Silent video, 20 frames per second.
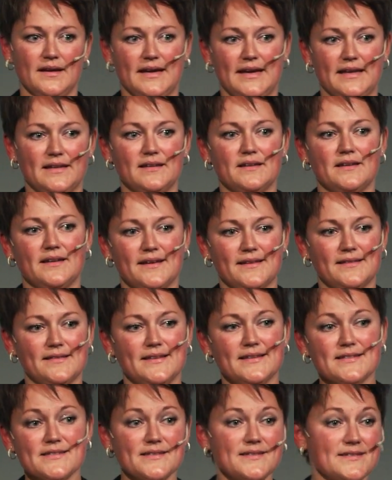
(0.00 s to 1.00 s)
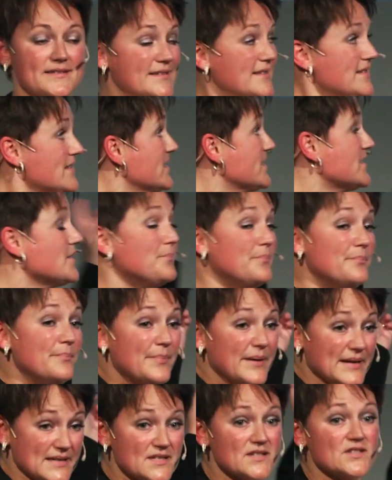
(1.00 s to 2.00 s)
And this is the
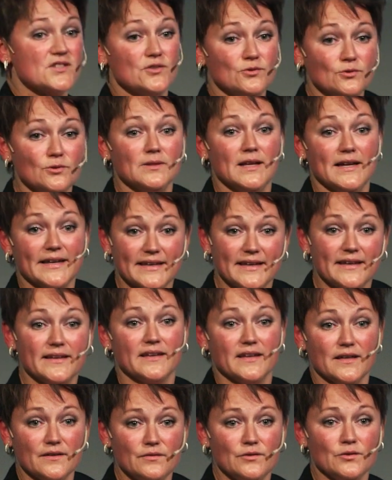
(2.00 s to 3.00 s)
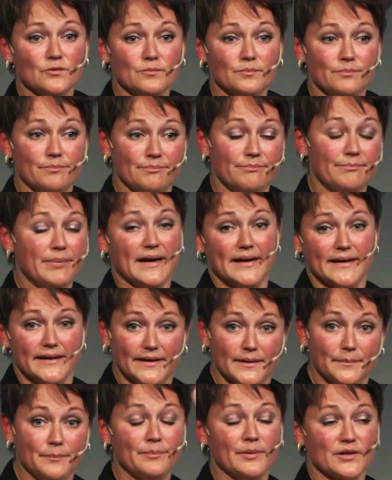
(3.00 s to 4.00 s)
best tool I can give you. Buy
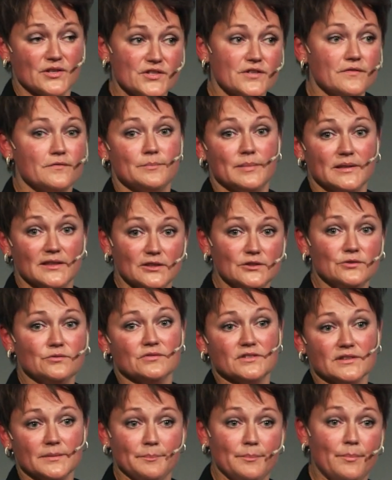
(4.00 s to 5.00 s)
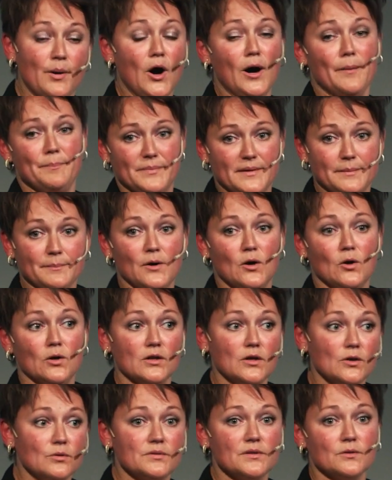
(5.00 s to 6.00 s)
a bunch of balloons and pop them
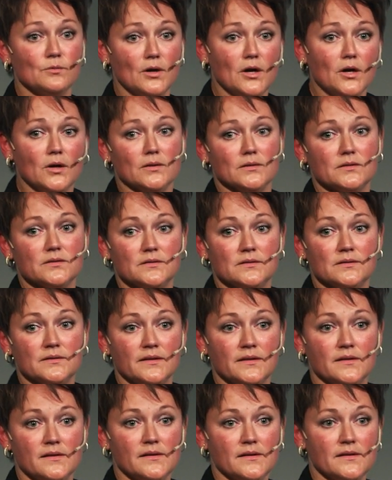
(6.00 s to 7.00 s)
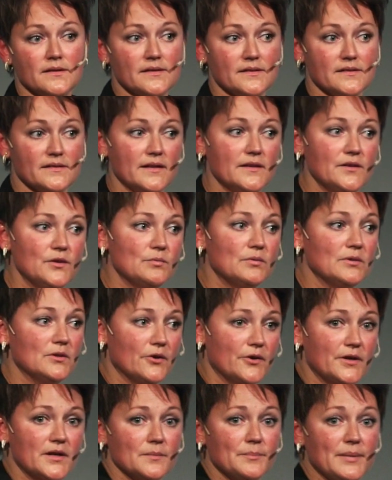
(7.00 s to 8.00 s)
all over the world. And then you will
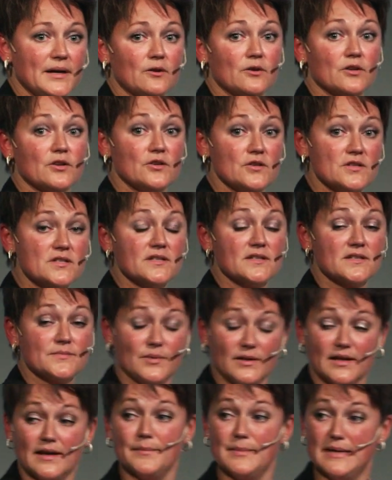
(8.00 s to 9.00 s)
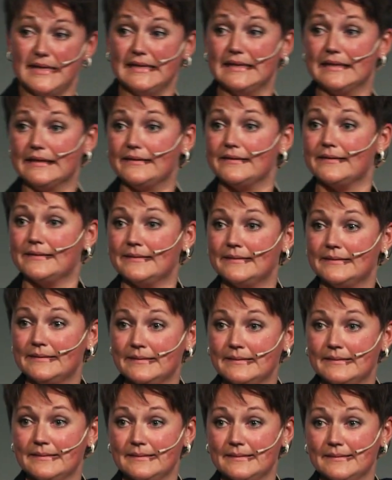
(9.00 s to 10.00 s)
learn about acoustics, but I mean
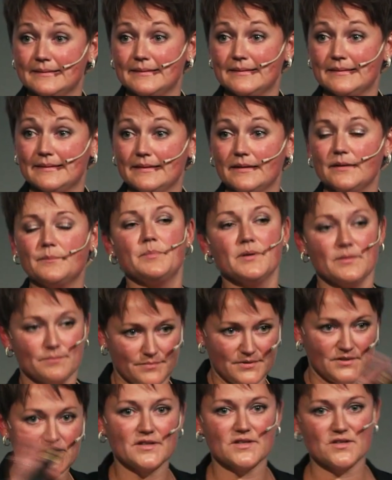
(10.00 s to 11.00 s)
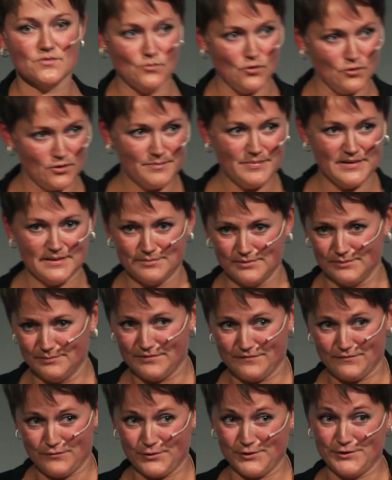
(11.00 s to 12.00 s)
it. But just warn people
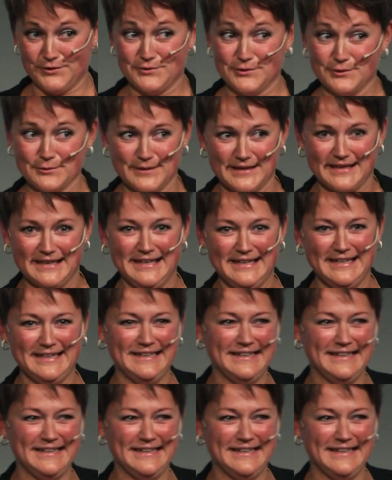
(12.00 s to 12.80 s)
before you do it.